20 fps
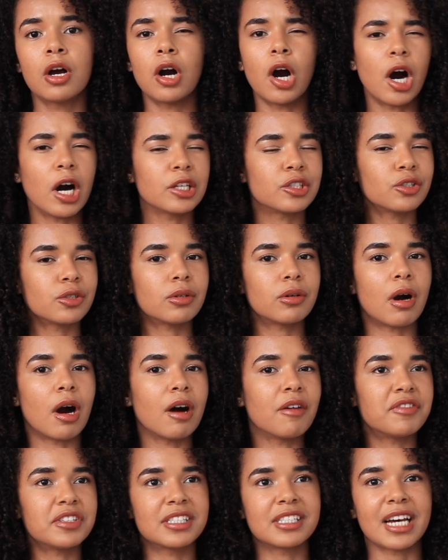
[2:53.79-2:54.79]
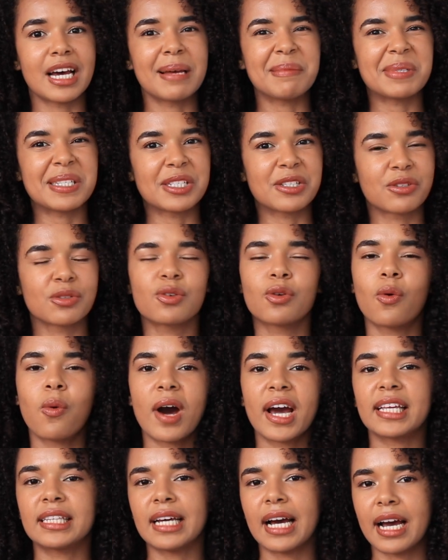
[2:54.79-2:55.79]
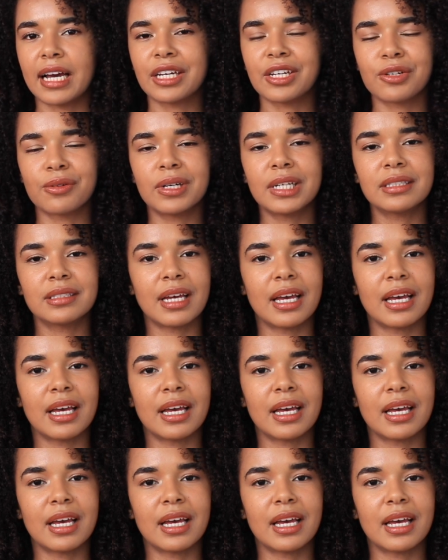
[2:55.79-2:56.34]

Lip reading: auto oftentimes is quite accurate,